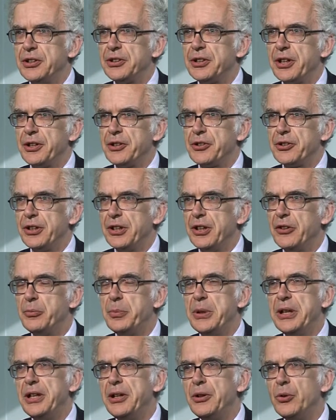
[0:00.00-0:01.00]
country. There have
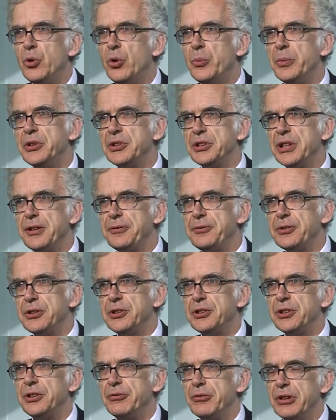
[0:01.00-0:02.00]
been enormous
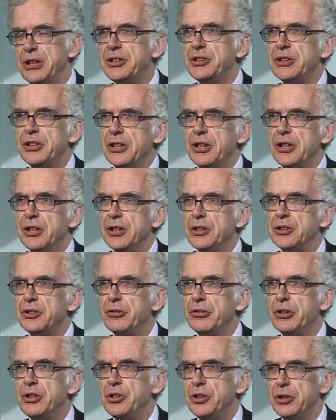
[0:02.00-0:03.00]
efforts in recent years
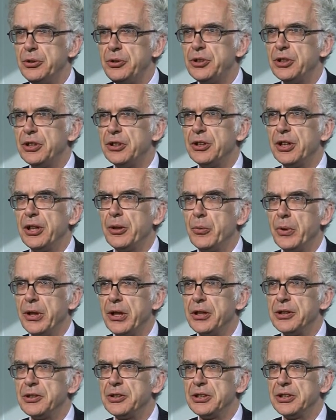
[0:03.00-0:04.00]
to reduce it, and we
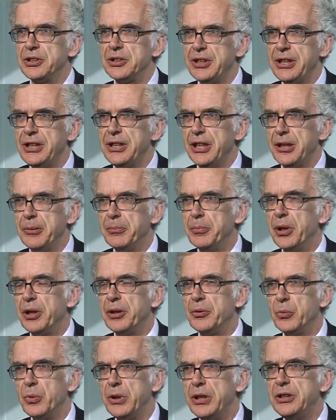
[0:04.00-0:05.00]
are succeeding, but
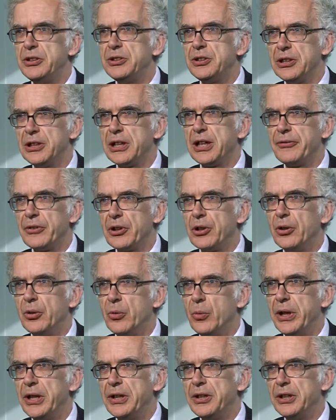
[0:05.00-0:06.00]
we still have a long
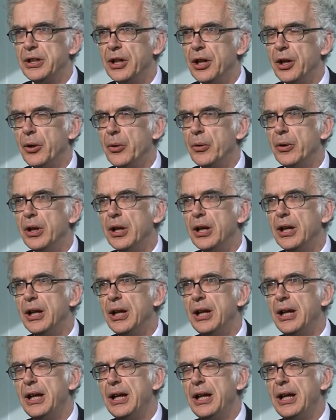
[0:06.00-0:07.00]
way to go.
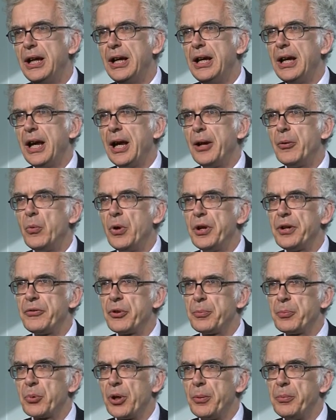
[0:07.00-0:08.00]
And one of
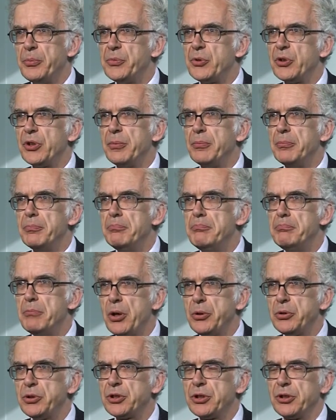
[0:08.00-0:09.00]
the problems that
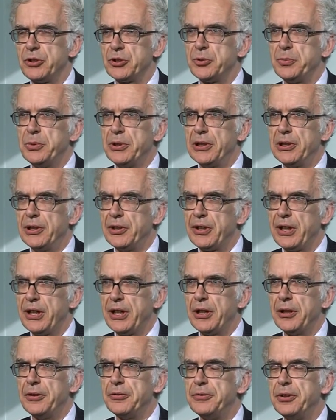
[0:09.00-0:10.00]
most hospitals
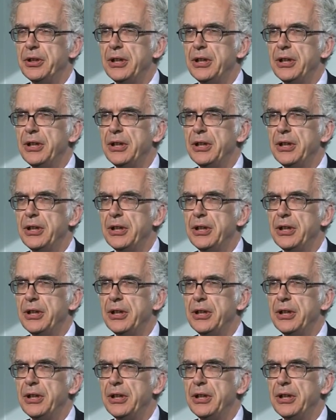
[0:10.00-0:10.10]
have